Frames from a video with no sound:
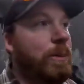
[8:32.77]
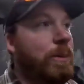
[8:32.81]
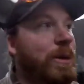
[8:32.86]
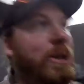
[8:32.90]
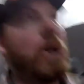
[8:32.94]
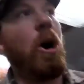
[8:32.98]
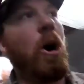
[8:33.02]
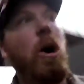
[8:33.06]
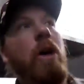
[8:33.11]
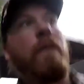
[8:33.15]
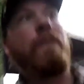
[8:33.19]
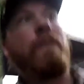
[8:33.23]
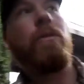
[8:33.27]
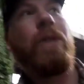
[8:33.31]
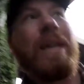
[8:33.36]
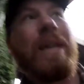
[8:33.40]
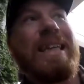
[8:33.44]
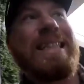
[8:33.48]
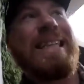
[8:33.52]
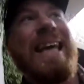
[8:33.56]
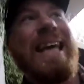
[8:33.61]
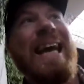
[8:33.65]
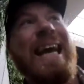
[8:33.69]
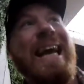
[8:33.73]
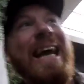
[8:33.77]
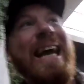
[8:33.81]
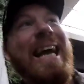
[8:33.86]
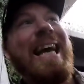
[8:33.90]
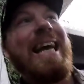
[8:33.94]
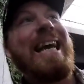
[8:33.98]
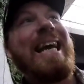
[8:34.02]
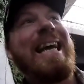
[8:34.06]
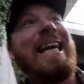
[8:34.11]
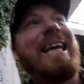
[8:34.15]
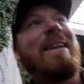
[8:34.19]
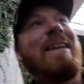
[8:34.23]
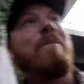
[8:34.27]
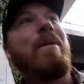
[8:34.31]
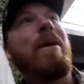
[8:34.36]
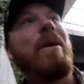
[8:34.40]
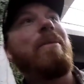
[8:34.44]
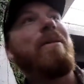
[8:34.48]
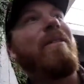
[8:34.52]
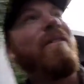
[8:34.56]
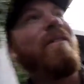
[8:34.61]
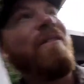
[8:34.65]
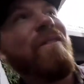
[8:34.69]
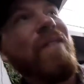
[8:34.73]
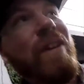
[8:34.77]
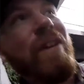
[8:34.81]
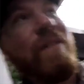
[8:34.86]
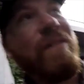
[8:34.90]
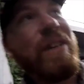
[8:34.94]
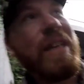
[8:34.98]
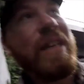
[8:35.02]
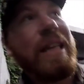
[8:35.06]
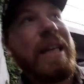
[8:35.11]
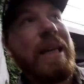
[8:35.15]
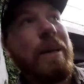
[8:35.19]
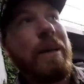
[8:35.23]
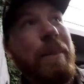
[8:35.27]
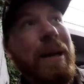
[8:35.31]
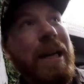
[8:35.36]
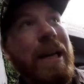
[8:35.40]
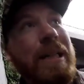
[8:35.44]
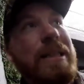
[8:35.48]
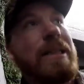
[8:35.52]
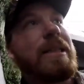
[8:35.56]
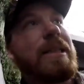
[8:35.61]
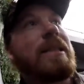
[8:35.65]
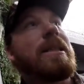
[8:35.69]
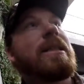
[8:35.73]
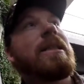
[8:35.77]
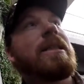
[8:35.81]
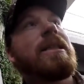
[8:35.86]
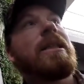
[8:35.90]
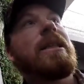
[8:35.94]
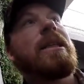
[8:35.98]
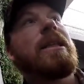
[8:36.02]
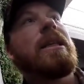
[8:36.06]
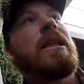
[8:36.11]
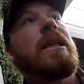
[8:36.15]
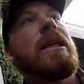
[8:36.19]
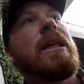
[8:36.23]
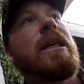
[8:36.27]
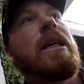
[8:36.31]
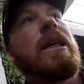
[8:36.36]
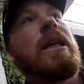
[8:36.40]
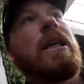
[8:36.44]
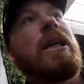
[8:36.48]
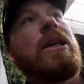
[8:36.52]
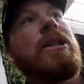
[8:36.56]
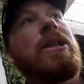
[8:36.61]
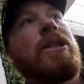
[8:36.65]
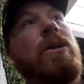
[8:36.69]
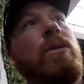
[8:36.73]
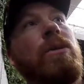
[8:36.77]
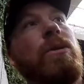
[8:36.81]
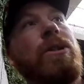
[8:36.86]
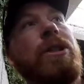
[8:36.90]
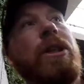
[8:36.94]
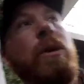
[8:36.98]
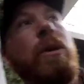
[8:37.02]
be gone for like 10, maybe 15 minutes, so we'll see